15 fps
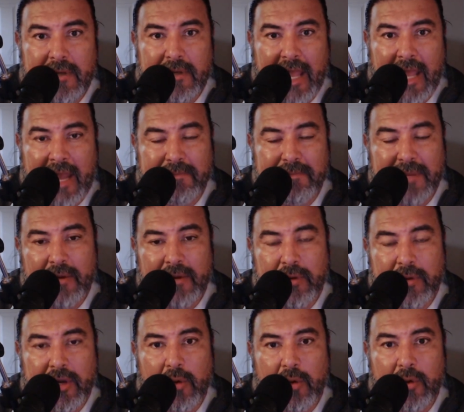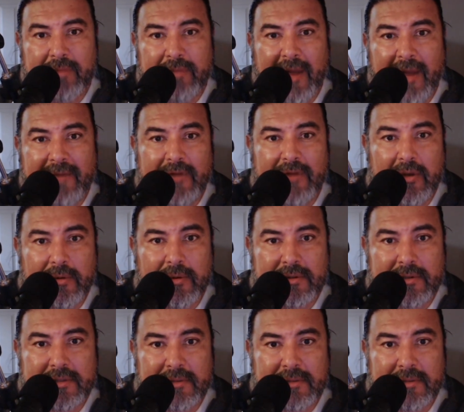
and be real with my viewers